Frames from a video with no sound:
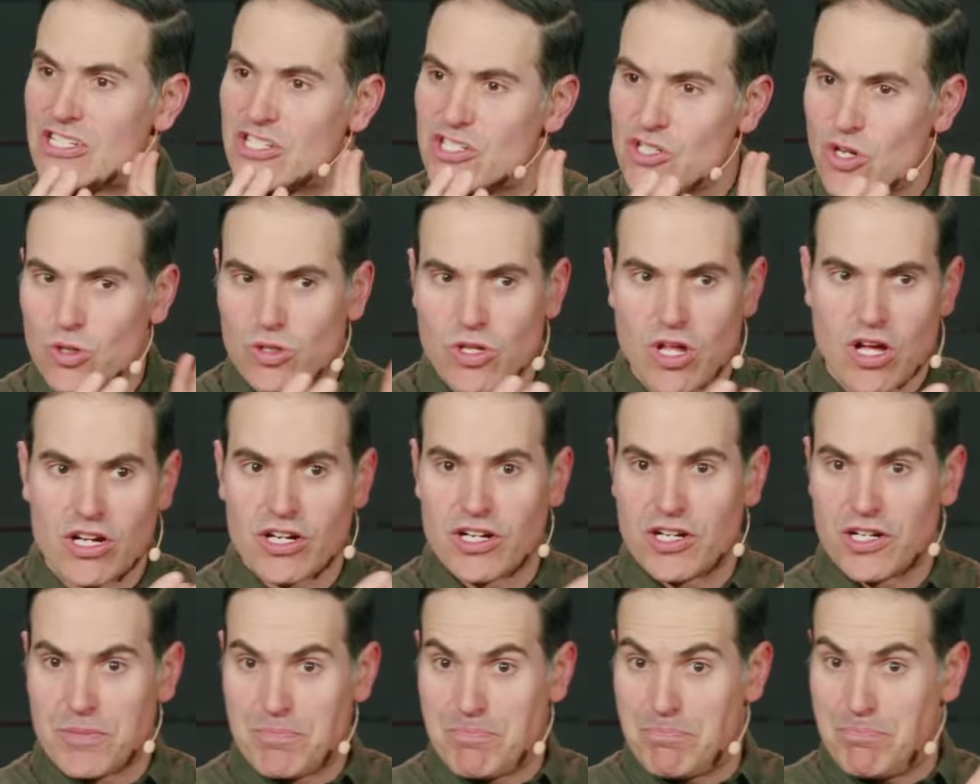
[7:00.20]
it's no
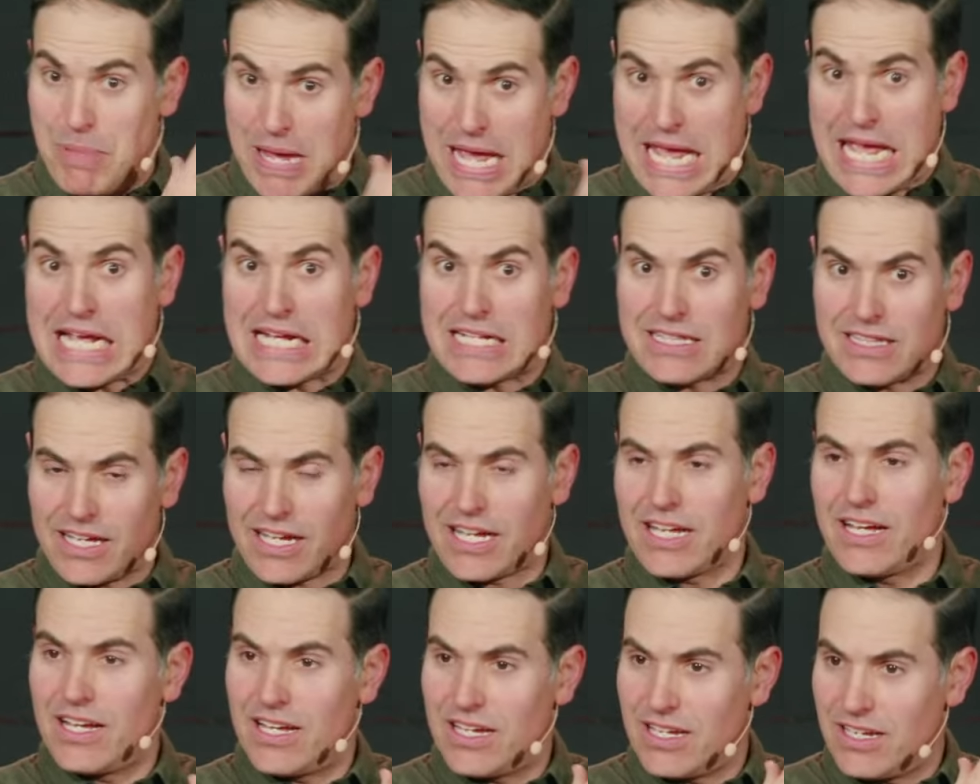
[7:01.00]
longer pink
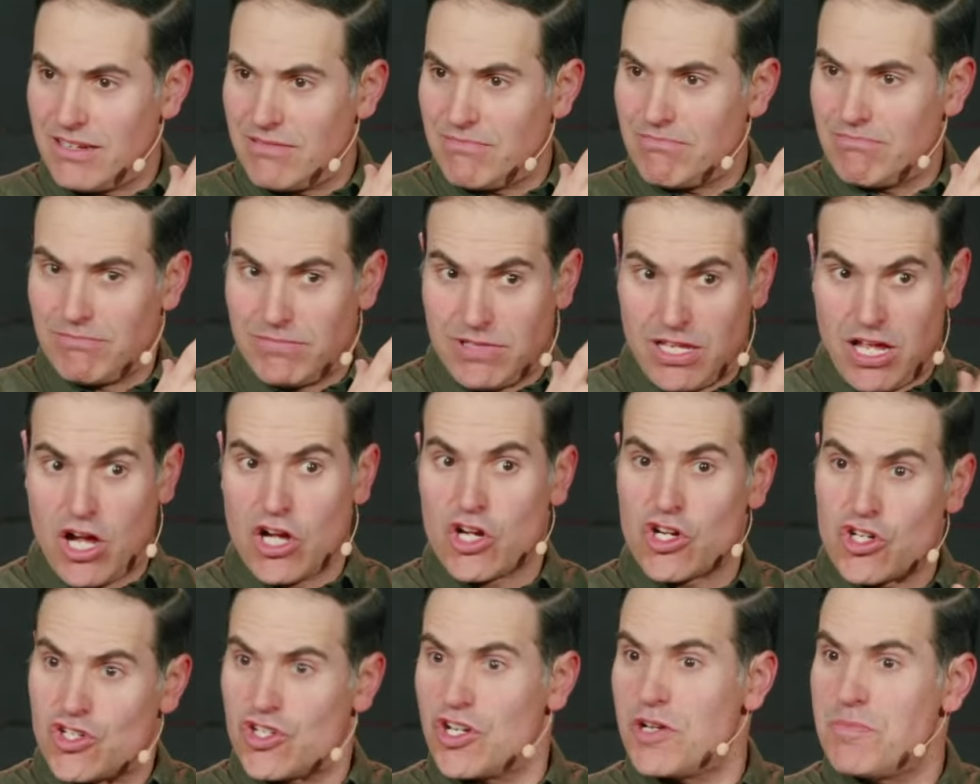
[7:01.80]
like a
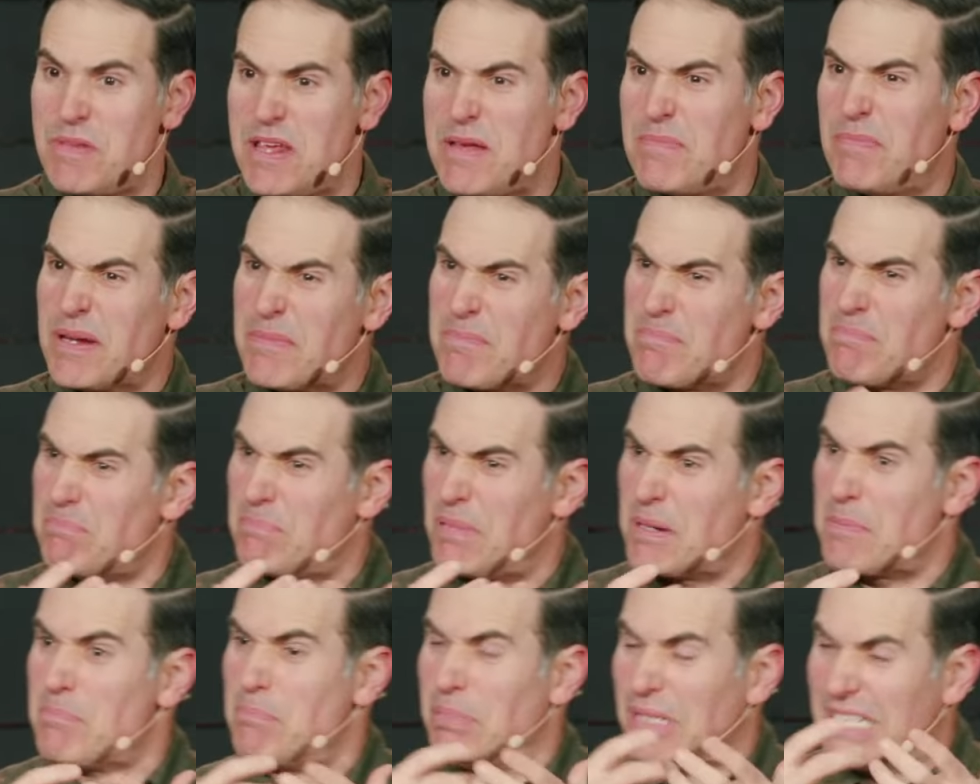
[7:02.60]
lung should be, but,
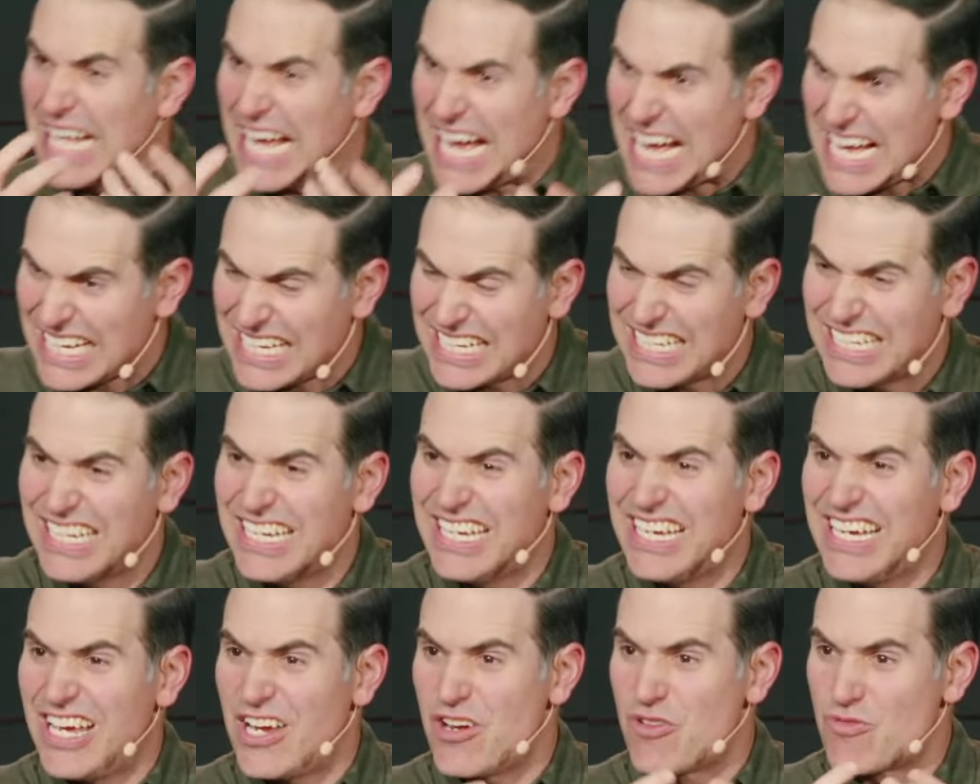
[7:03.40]
but black
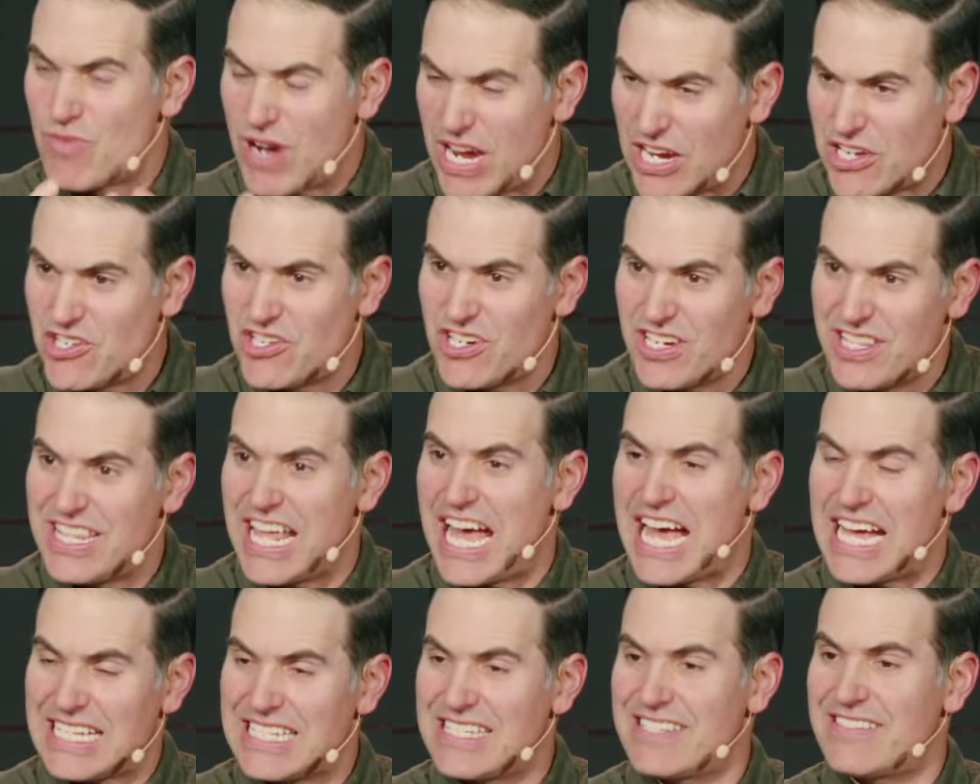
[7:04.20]
and wretched.
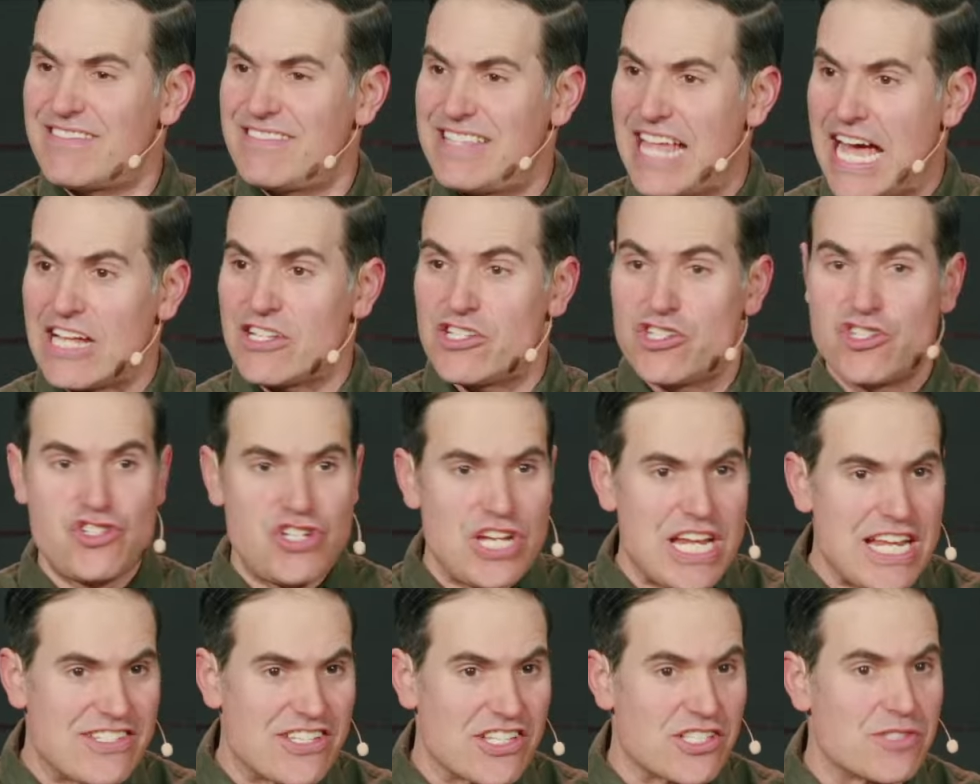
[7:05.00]
That, that's
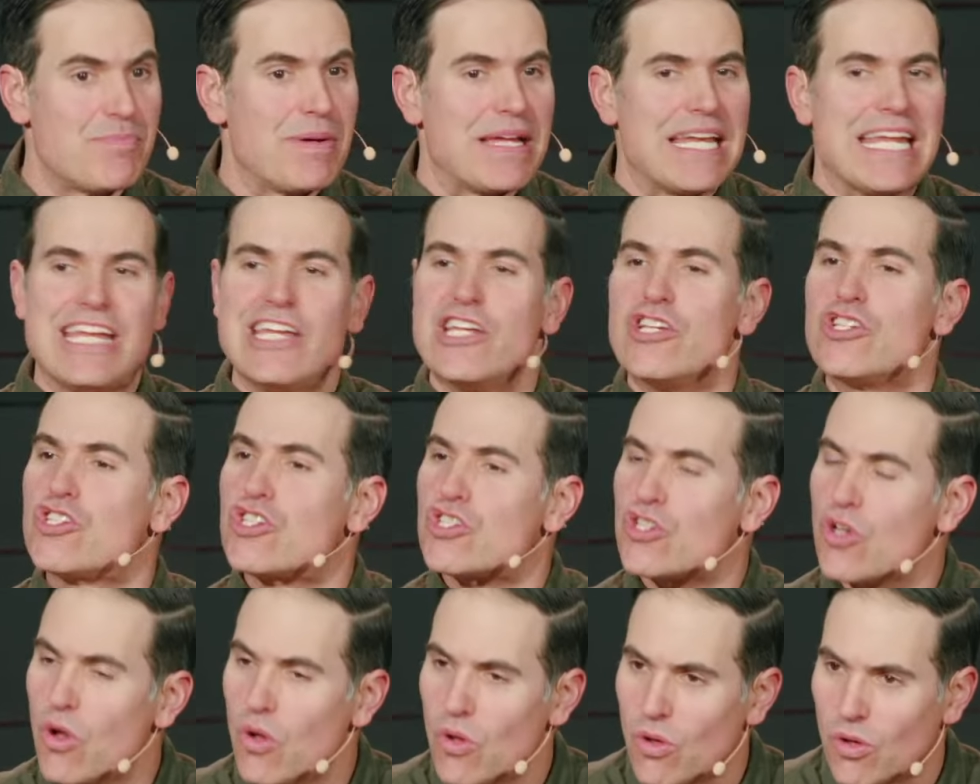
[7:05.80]
Jesus, but in his
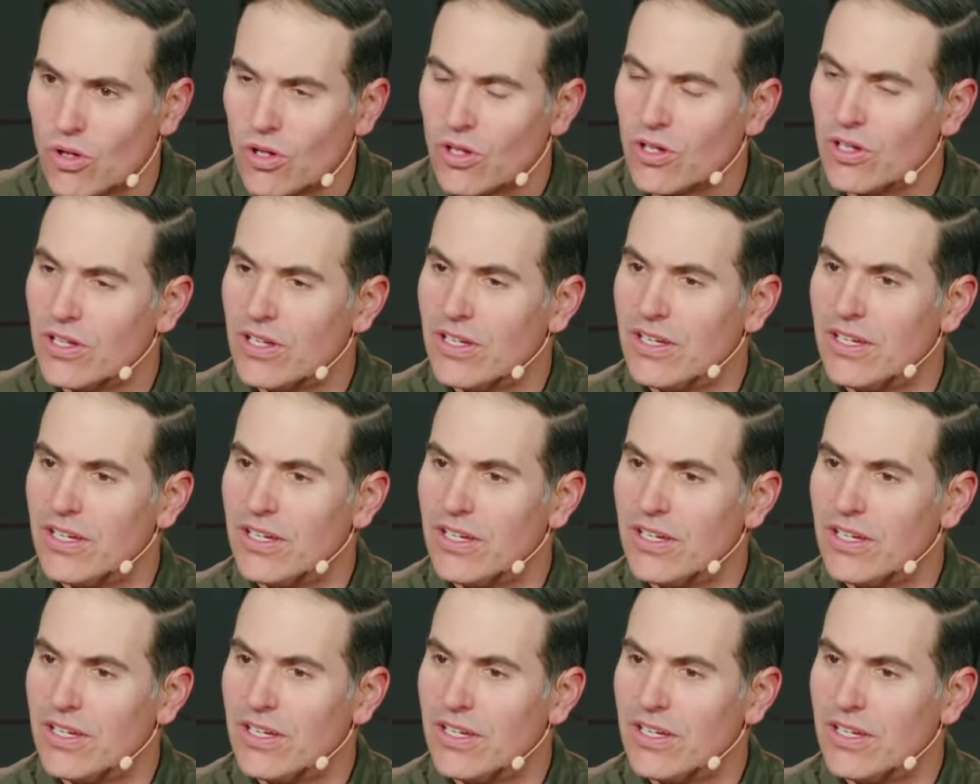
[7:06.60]
soul.